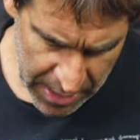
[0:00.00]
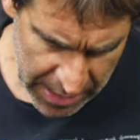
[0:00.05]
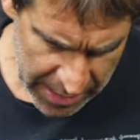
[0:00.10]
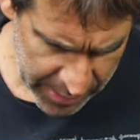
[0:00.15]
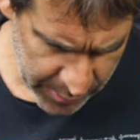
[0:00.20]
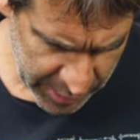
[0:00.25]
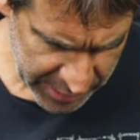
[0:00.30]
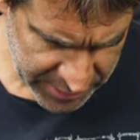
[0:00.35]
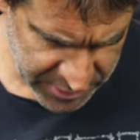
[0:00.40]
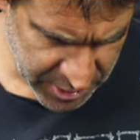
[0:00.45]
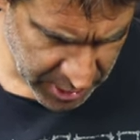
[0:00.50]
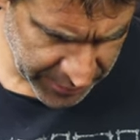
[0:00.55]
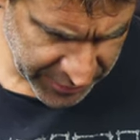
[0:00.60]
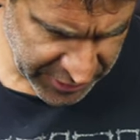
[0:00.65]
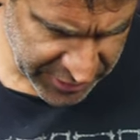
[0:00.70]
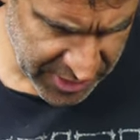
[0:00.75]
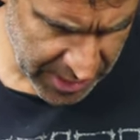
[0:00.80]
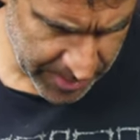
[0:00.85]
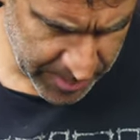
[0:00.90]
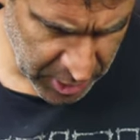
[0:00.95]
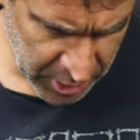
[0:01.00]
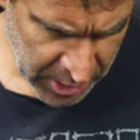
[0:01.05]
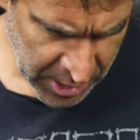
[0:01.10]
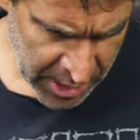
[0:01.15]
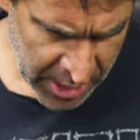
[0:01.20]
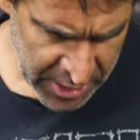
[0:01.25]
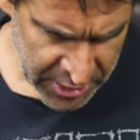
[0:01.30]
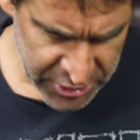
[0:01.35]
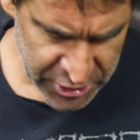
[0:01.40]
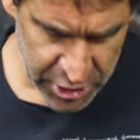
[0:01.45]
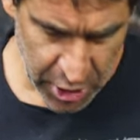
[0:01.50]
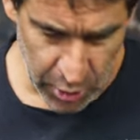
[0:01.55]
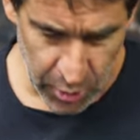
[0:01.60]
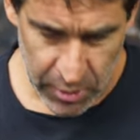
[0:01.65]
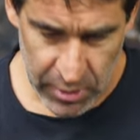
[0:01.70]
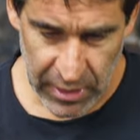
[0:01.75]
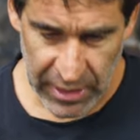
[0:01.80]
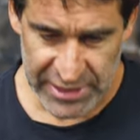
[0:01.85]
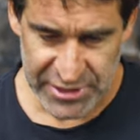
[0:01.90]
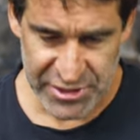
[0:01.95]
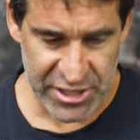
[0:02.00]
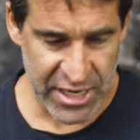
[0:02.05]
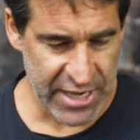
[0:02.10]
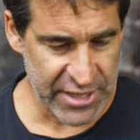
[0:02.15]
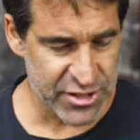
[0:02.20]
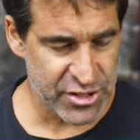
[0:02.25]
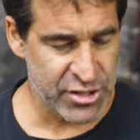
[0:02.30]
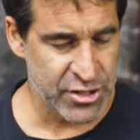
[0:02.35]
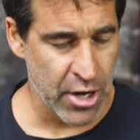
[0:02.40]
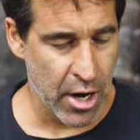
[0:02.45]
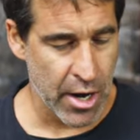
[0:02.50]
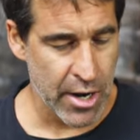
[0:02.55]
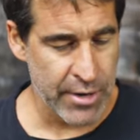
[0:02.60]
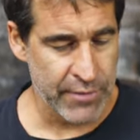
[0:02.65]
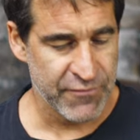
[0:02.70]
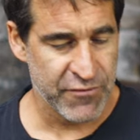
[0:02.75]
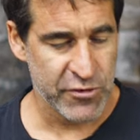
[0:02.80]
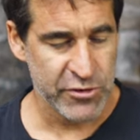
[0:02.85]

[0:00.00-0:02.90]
Anyway, it's on the table. So let's get started.